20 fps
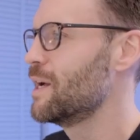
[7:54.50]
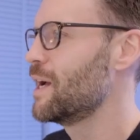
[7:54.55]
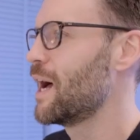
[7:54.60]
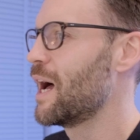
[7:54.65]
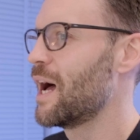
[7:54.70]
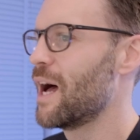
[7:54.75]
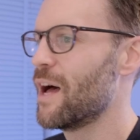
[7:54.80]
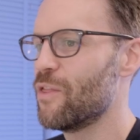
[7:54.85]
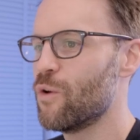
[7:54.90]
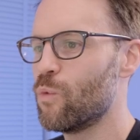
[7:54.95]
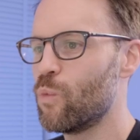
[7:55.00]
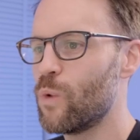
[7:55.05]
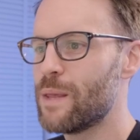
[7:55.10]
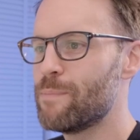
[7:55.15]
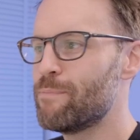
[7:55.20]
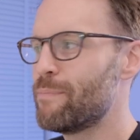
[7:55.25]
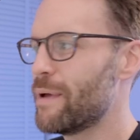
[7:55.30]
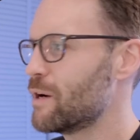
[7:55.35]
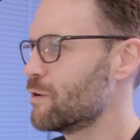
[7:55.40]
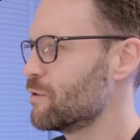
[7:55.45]
Uh, that we
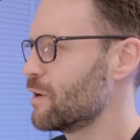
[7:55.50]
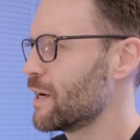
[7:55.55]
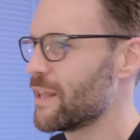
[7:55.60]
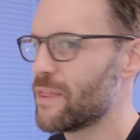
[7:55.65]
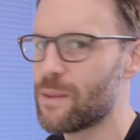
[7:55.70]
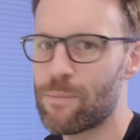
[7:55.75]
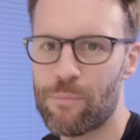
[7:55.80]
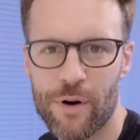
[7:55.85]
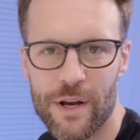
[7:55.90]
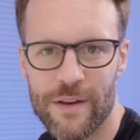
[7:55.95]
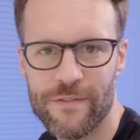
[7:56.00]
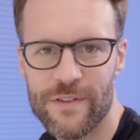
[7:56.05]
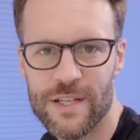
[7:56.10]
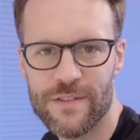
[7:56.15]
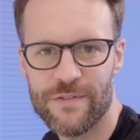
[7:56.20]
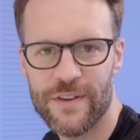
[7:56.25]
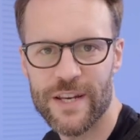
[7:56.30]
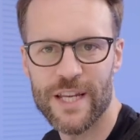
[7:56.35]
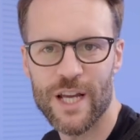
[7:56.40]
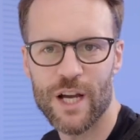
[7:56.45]
built in the
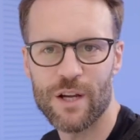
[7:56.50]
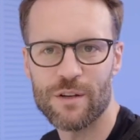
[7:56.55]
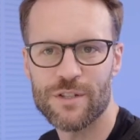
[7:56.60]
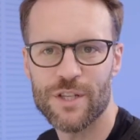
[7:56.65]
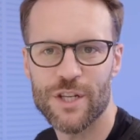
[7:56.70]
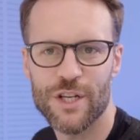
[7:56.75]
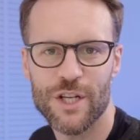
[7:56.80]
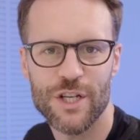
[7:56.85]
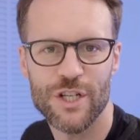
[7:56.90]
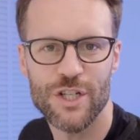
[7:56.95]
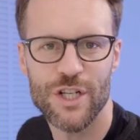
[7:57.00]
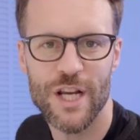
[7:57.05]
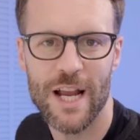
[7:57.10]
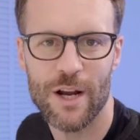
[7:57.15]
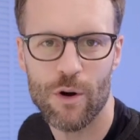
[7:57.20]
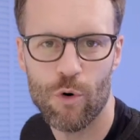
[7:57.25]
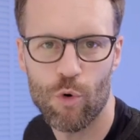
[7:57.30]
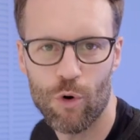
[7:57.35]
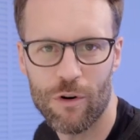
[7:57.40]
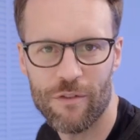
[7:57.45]
previous video. So you can
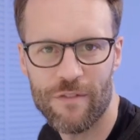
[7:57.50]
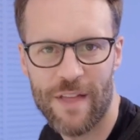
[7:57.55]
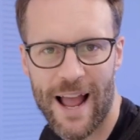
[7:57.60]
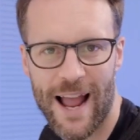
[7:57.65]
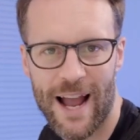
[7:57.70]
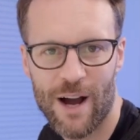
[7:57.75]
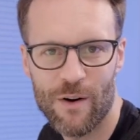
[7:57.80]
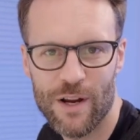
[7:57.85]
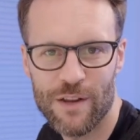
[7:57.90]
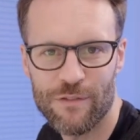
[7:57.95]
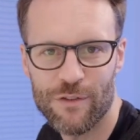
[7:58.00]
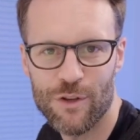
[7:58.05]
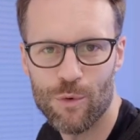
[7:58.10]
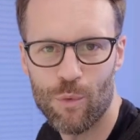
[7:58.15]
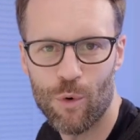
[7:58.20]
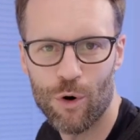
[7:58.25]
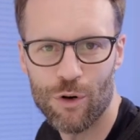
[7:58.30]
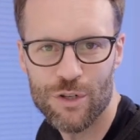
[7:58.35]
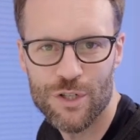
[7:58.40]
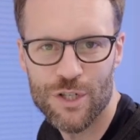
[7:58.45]
check all of that out if you
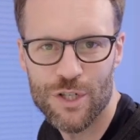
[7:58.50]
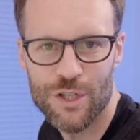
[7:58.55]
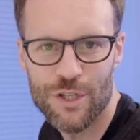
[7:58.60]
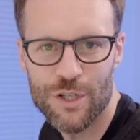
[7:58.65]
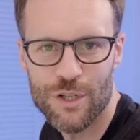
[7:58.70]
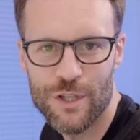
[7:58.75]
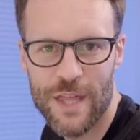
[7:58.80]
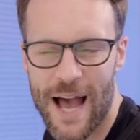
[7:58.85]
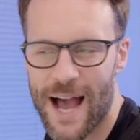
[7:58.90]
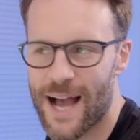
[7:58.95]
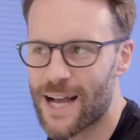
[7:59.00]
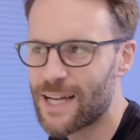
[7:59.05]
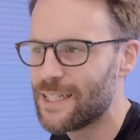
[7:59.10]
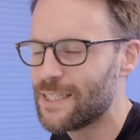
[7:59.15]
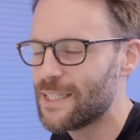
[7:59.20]
want to do that